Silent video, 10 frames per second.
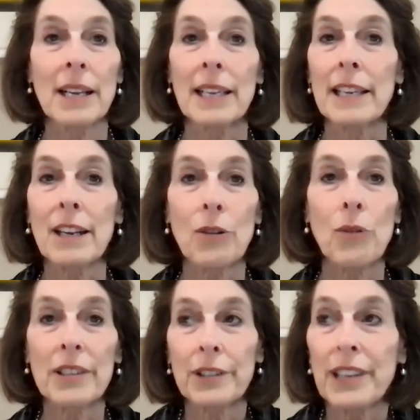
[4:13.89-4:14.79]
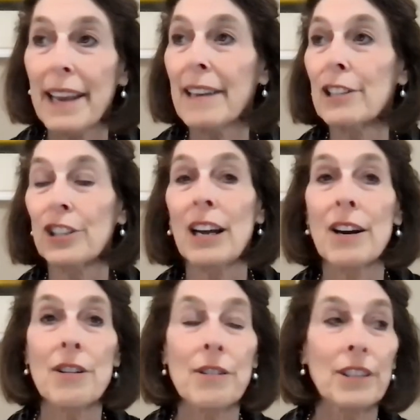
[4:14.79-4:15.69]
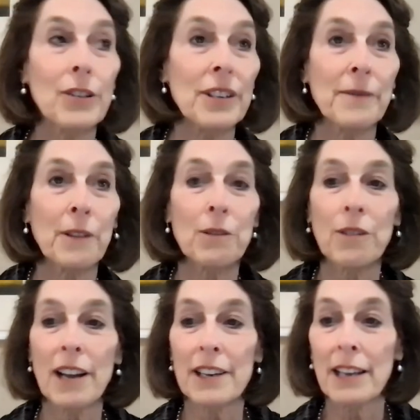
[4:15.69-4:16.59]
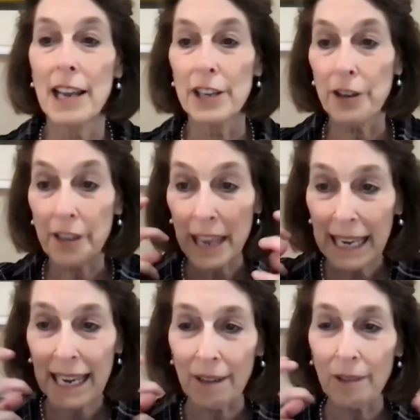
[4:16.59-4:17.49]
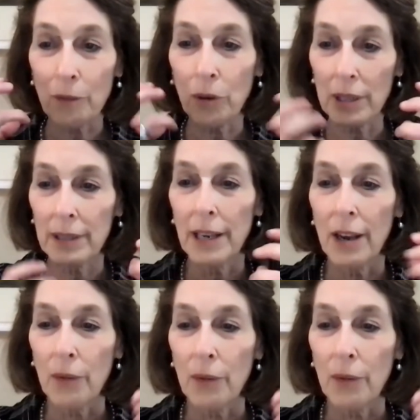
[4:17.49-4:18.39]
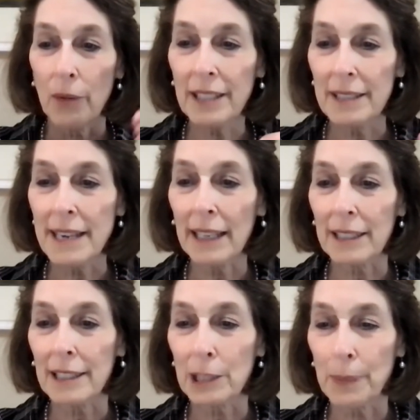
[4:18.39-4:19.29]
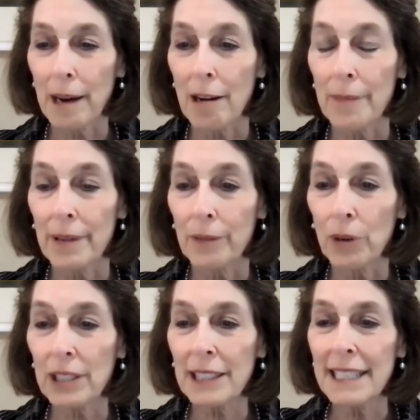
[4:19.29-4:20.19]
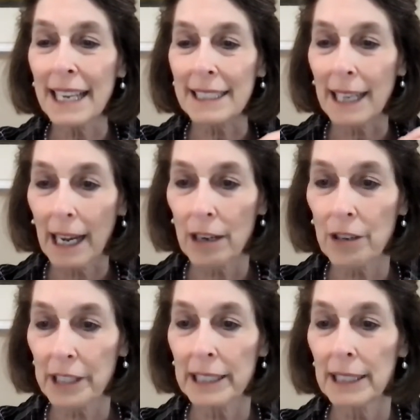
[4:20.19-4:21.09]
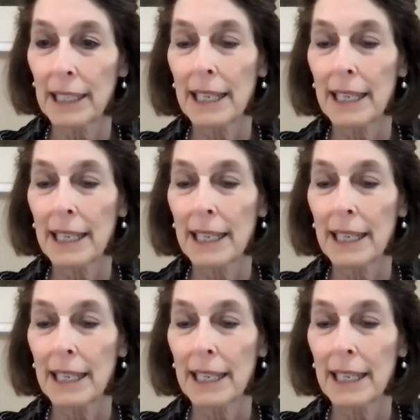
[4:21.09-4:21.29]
you know, while you're taking a shower or going for a run, you're thinking, what is the next experiment? What is the next area?